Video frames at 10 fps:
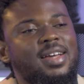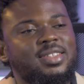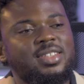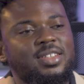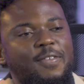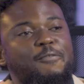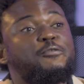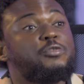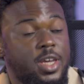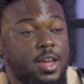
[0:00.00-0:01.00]
that's the
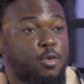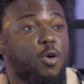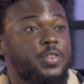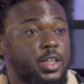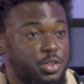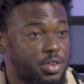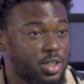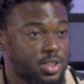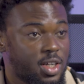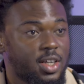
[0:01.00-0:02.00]
fear of
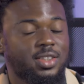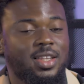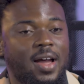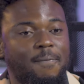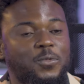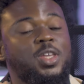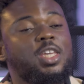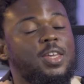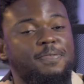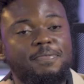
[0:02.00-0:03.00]
Nigerians, that
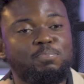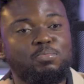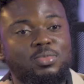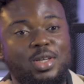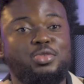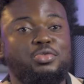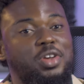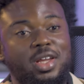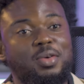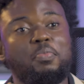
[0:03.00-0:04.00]
if a
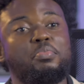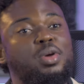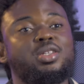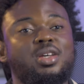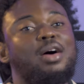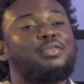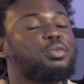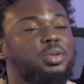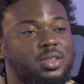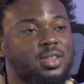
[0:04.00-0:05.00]
Drake makes
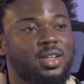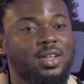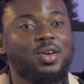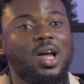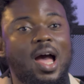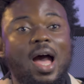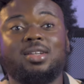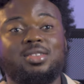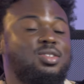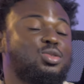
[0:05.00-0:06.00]
Afrobeat
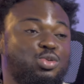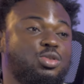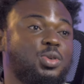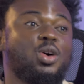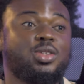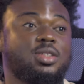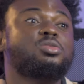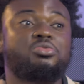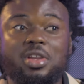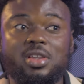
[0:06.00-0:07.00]
and it's good
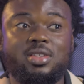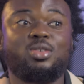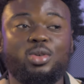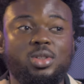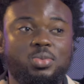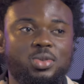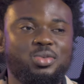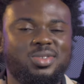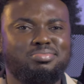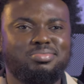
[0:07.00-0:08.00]
because it's Drake, it's going to
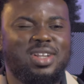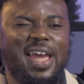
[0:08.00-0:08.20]
be good.